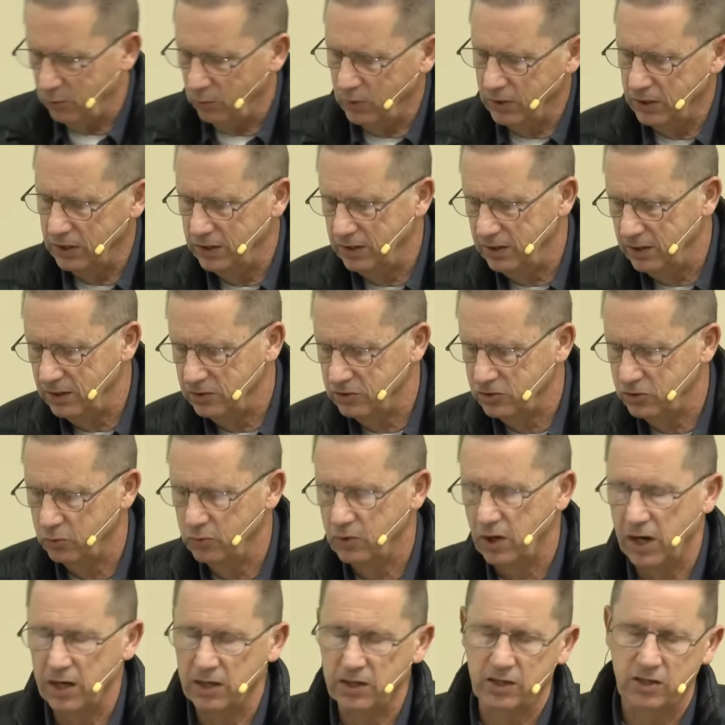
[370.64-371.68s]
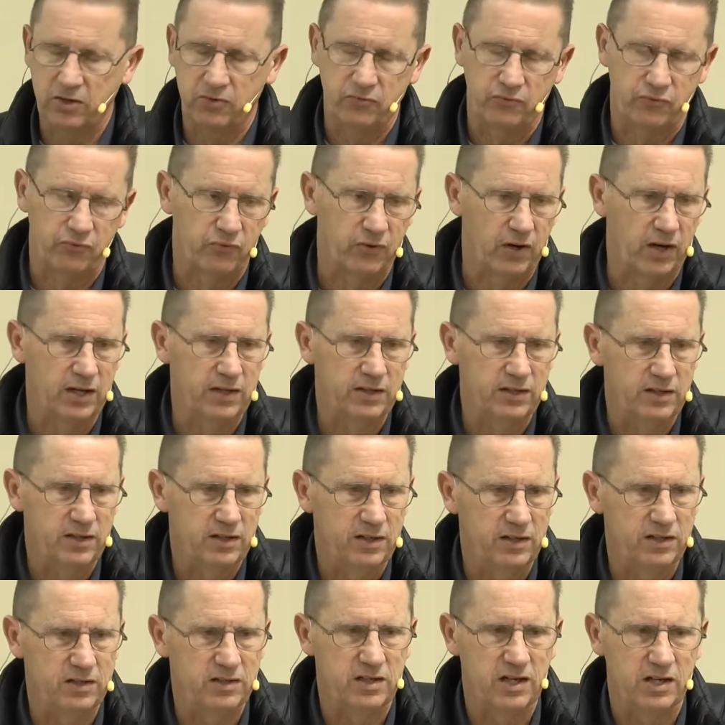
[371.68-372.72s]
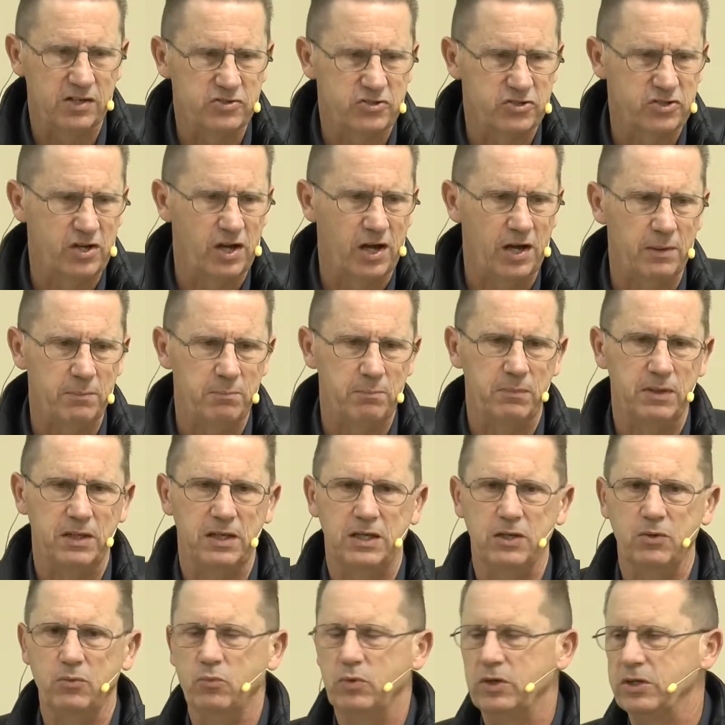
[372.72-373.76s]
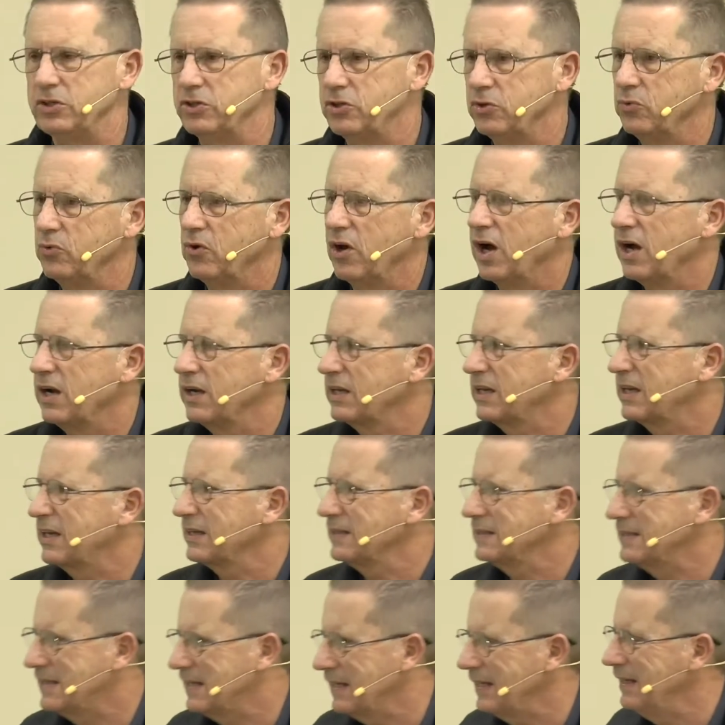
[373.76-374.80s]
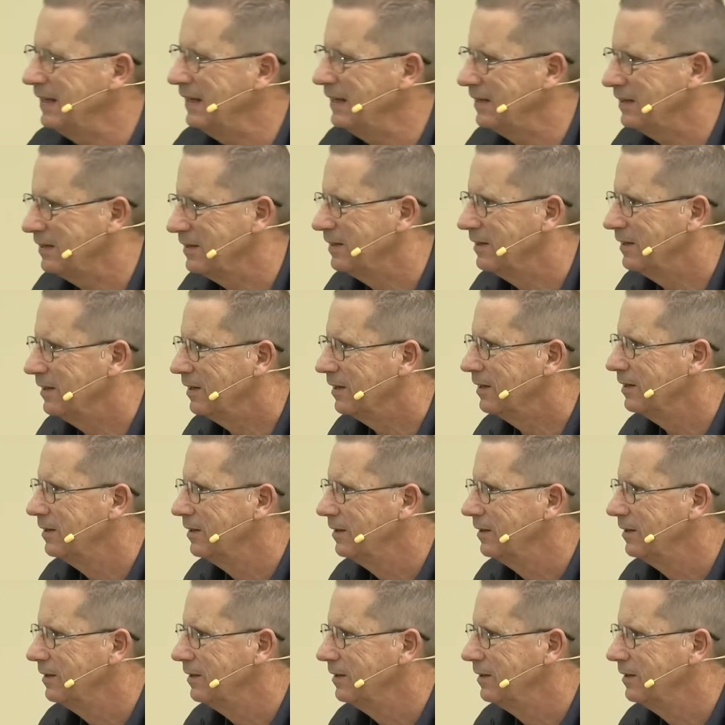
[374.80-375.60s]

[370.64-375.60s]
we do not confront, it does not mean we do not contend.